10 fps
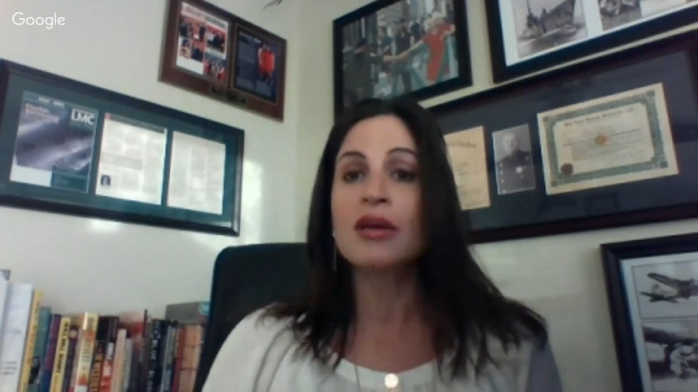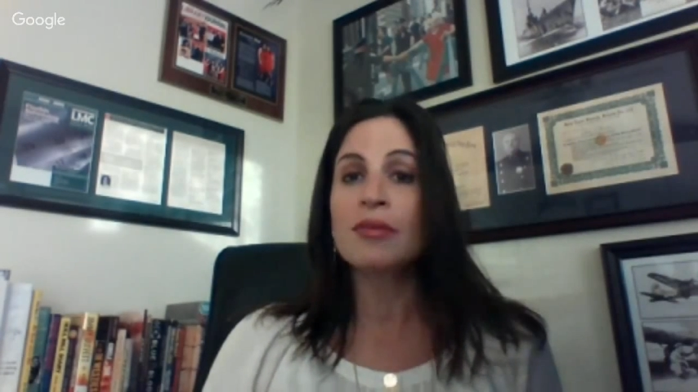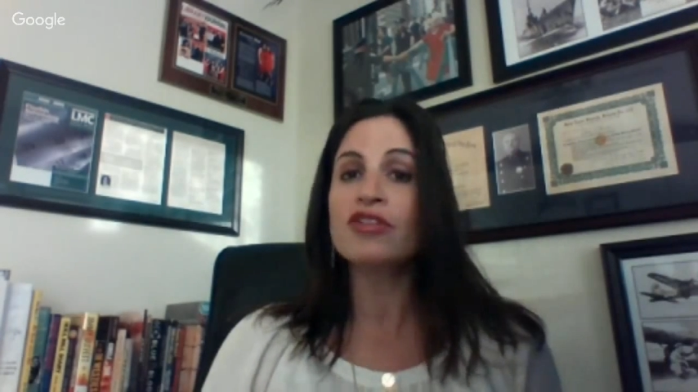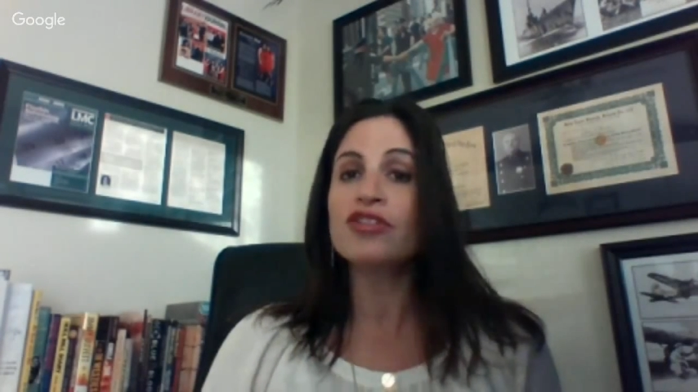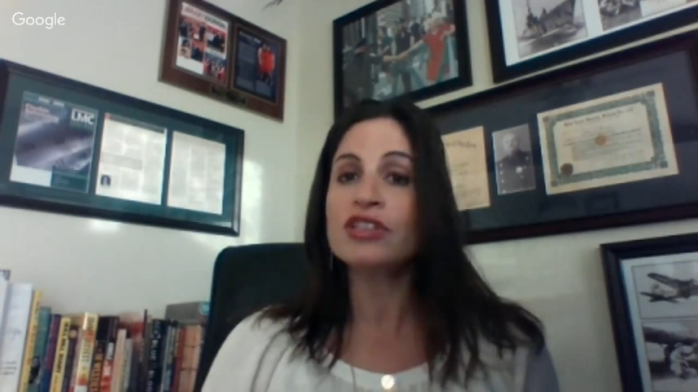
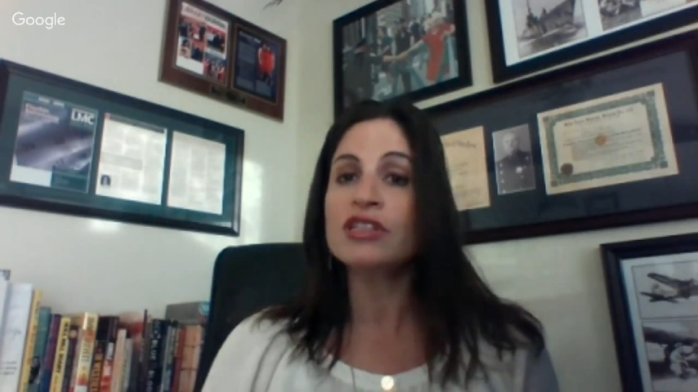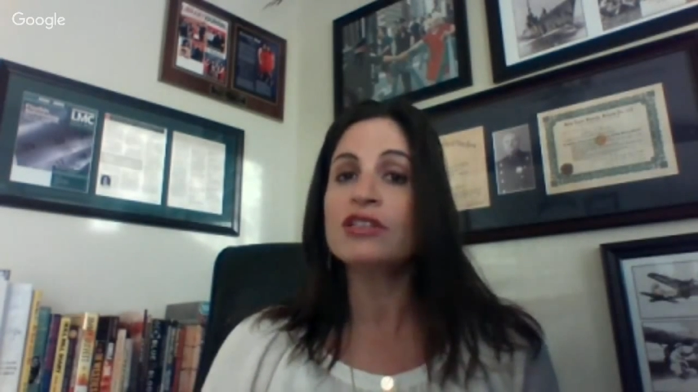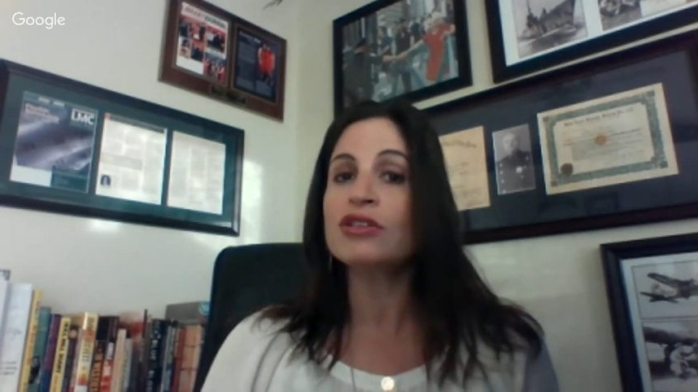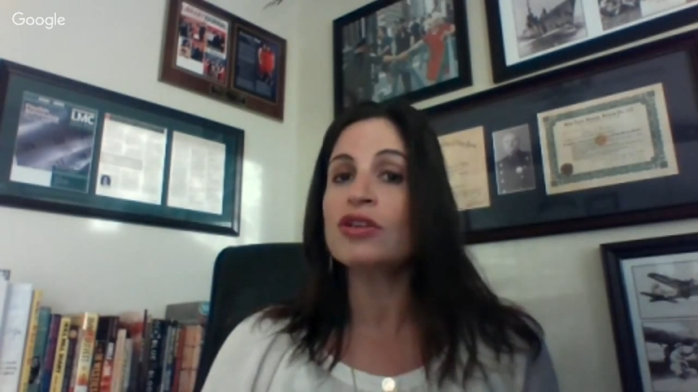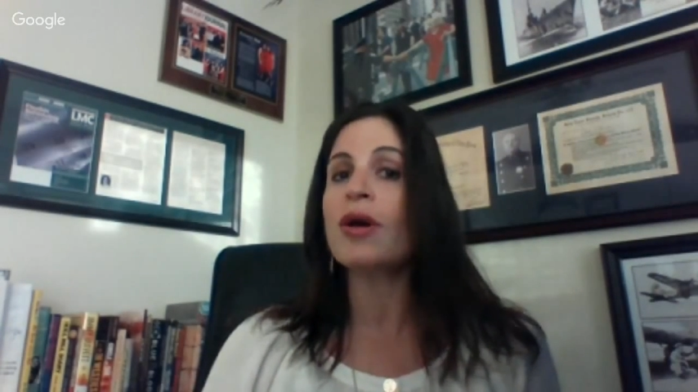but you just
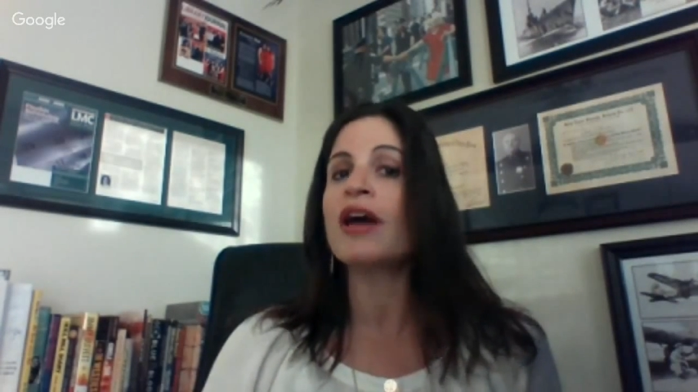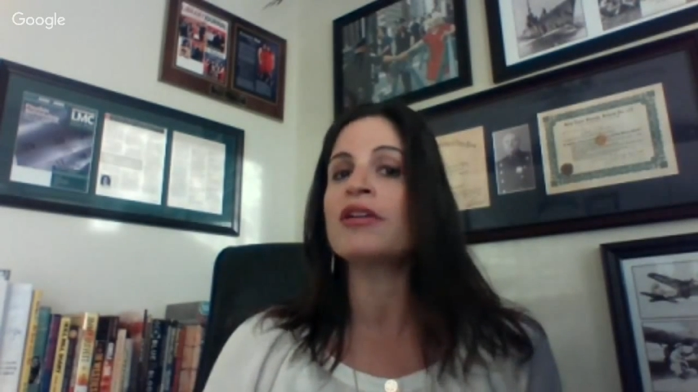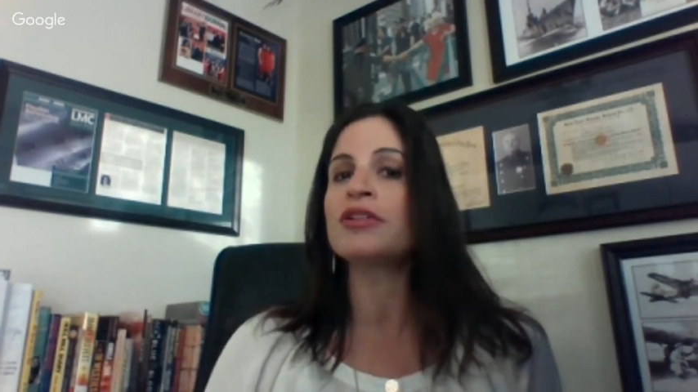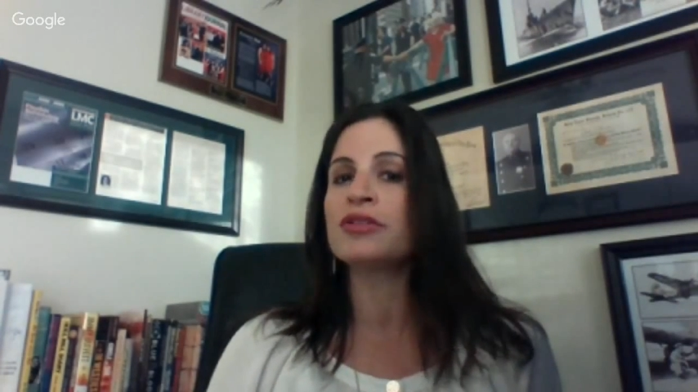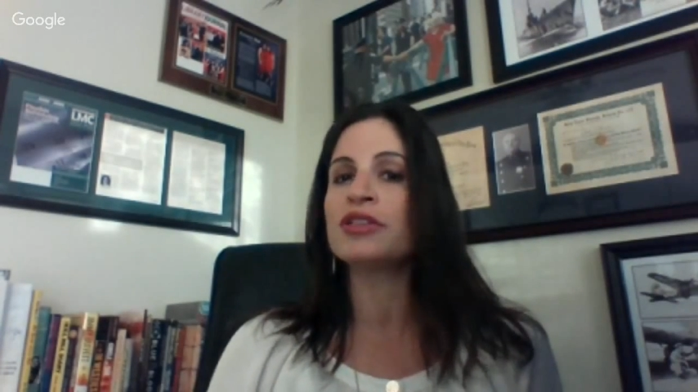need to know how
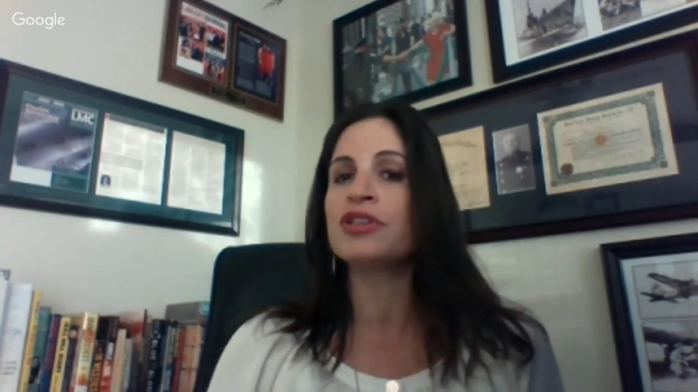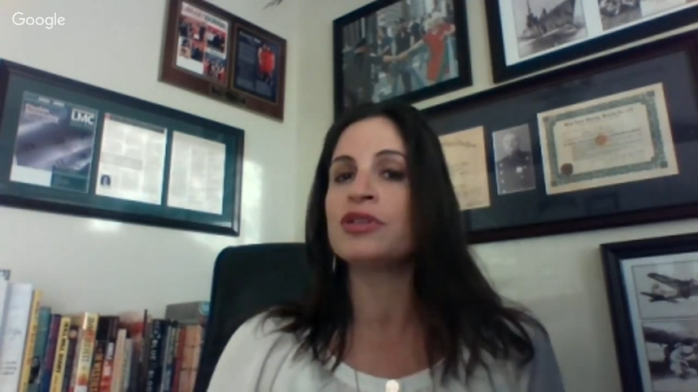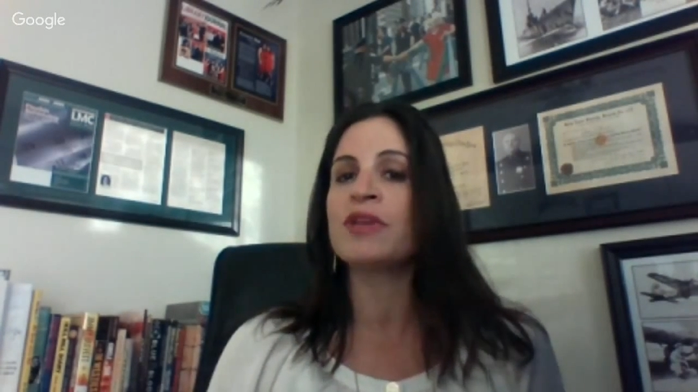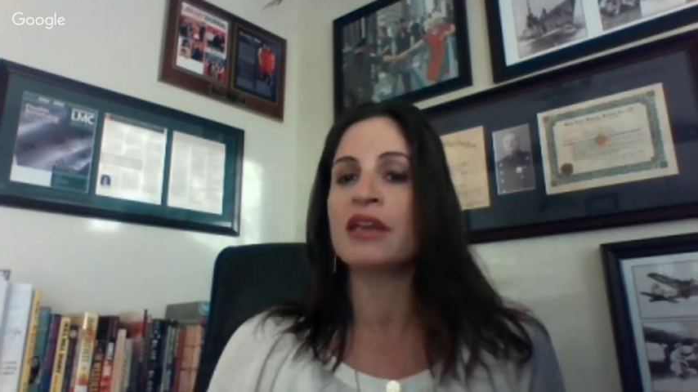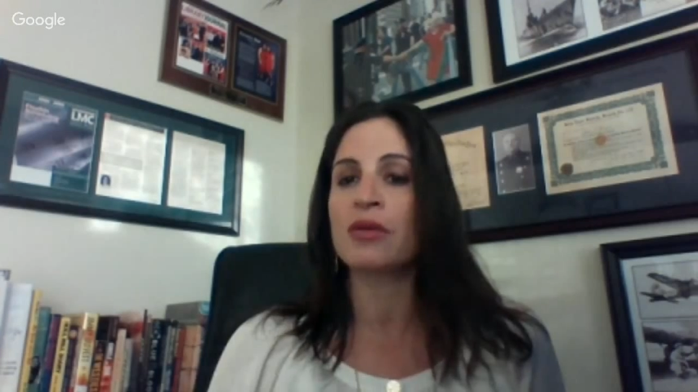to use it
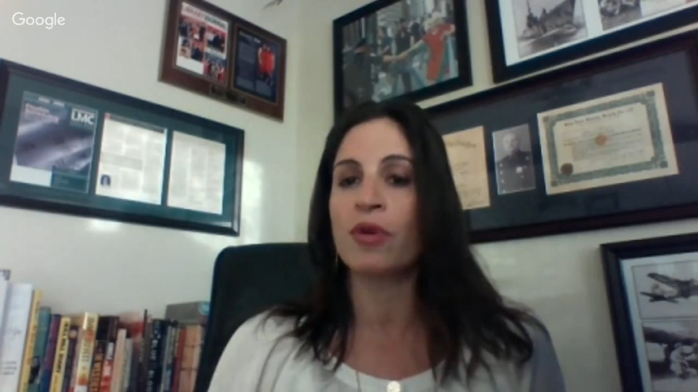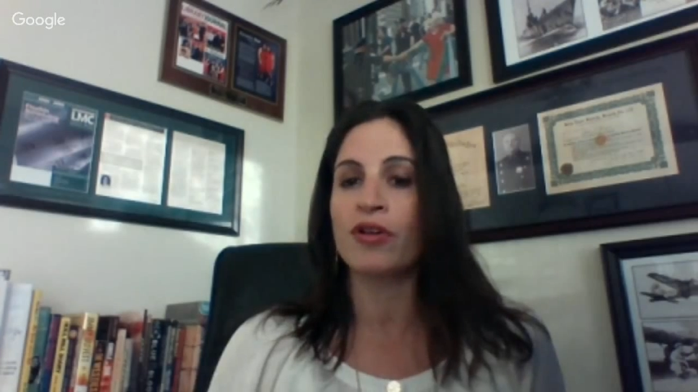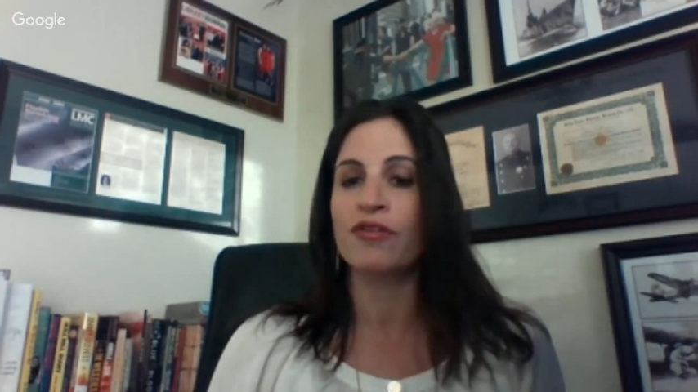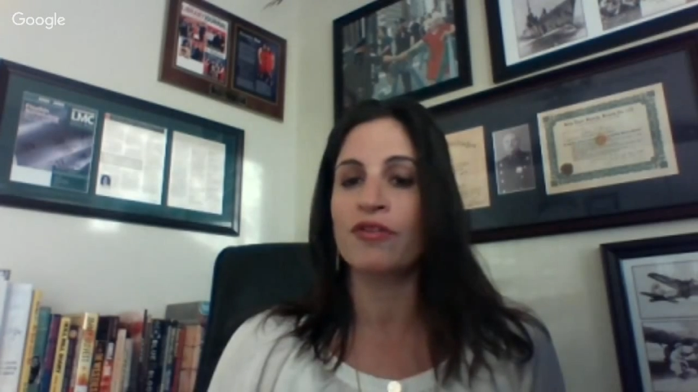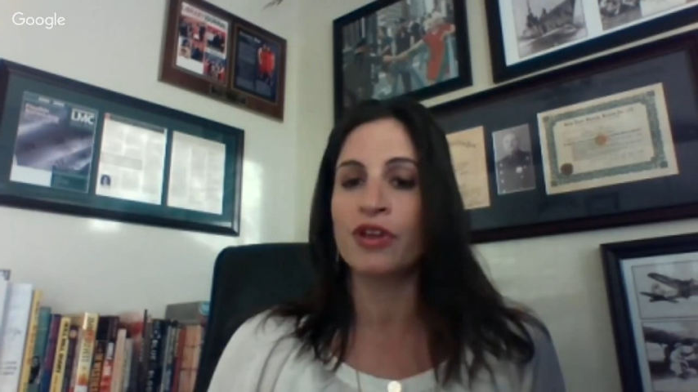to make it
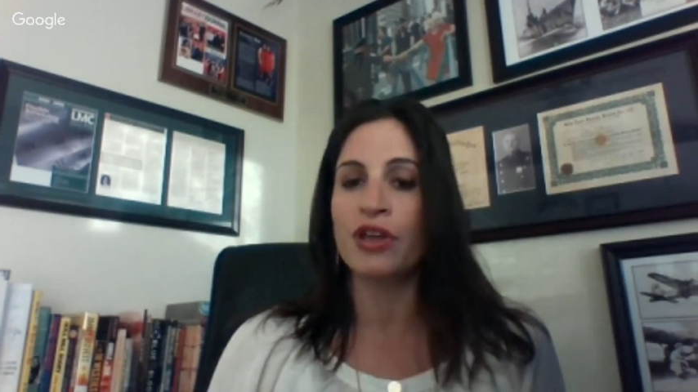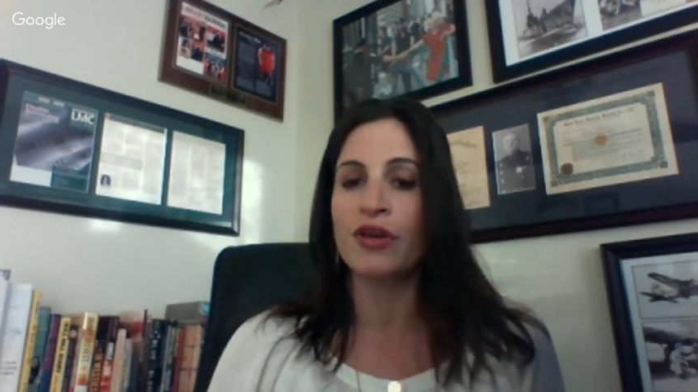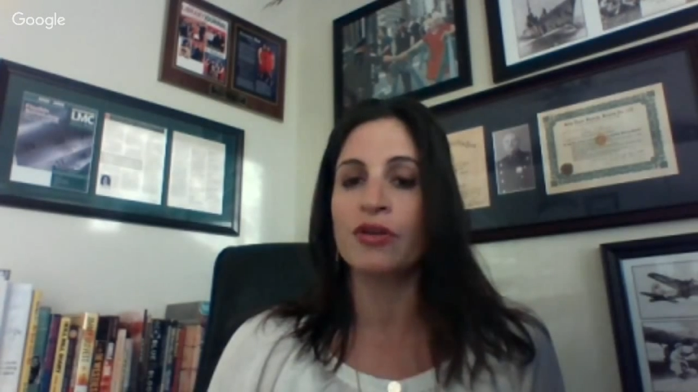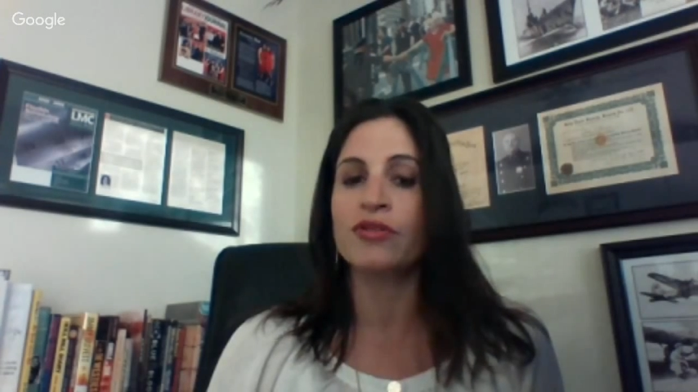work for you.